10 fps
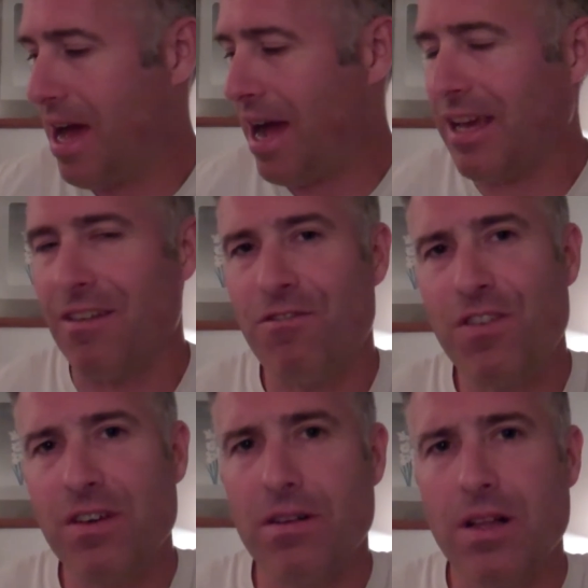I can
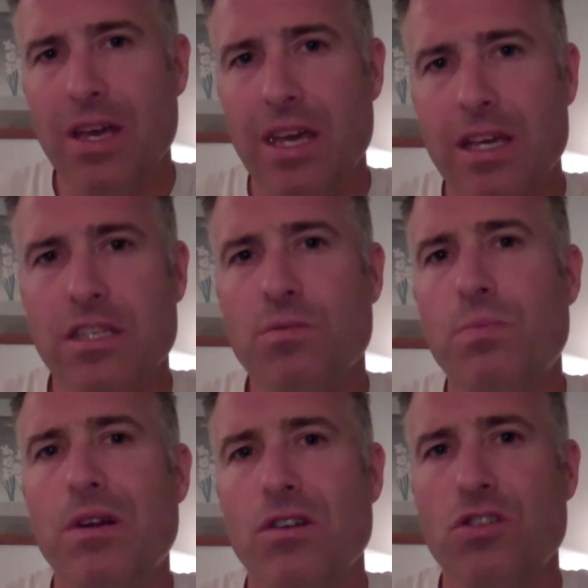feel His
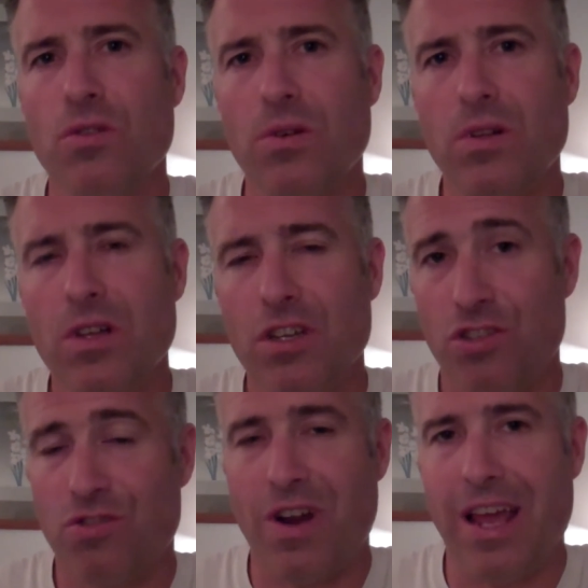spiritual
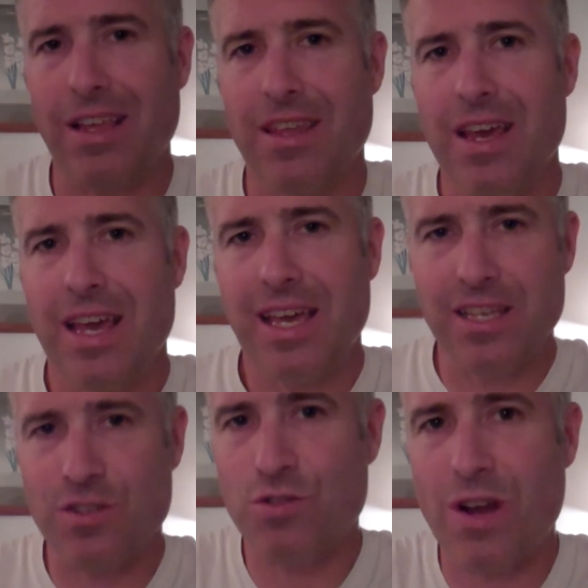strength.
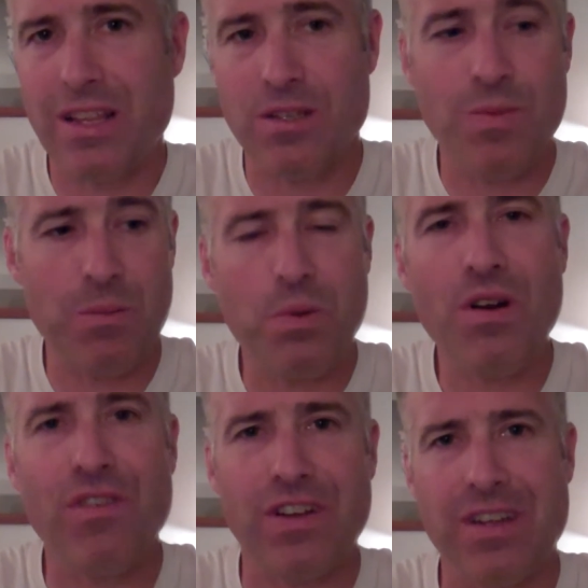His strength is made
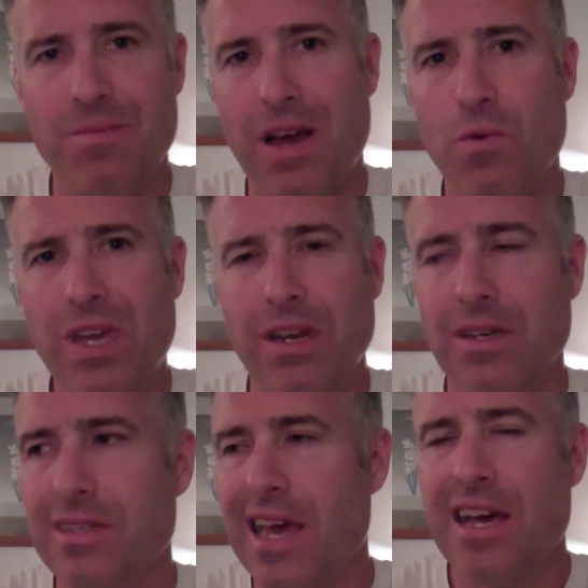perfect in my
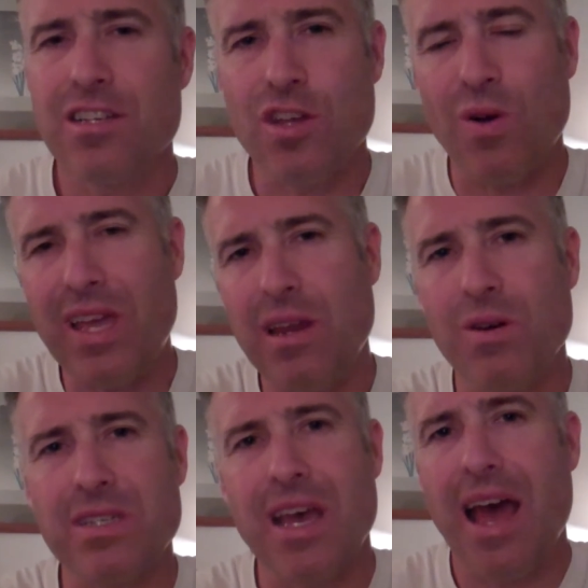weakness. So
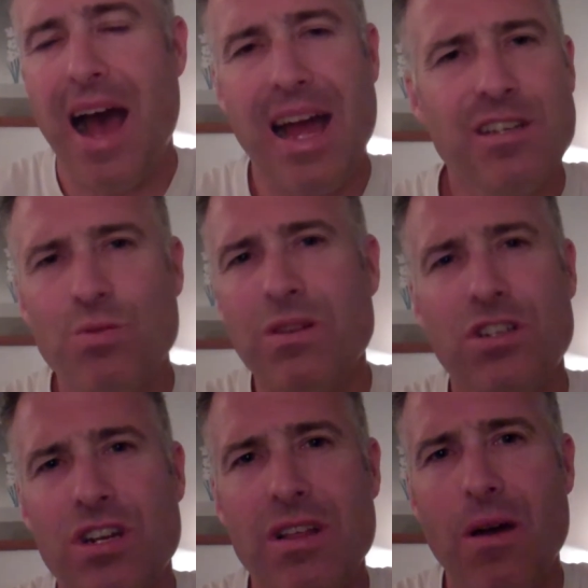anyways, I just want to
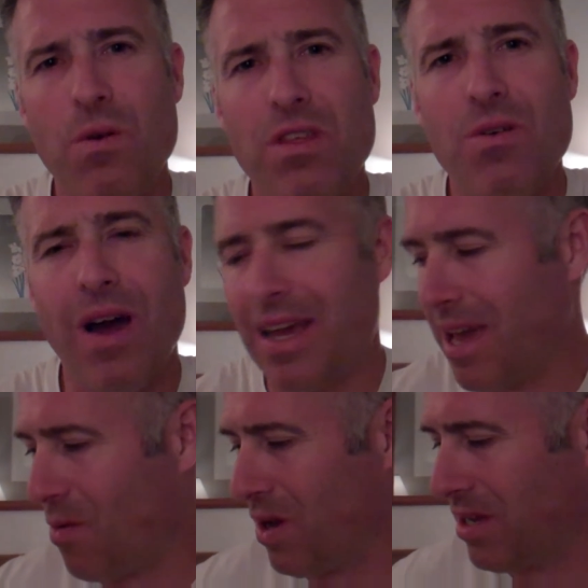share that with you. I
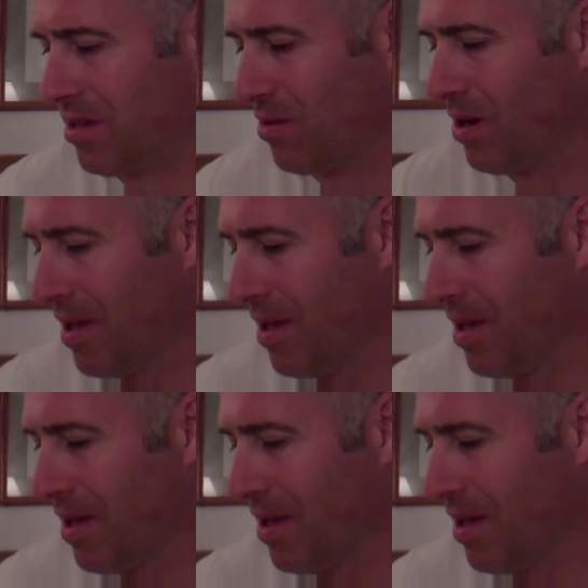can't wait to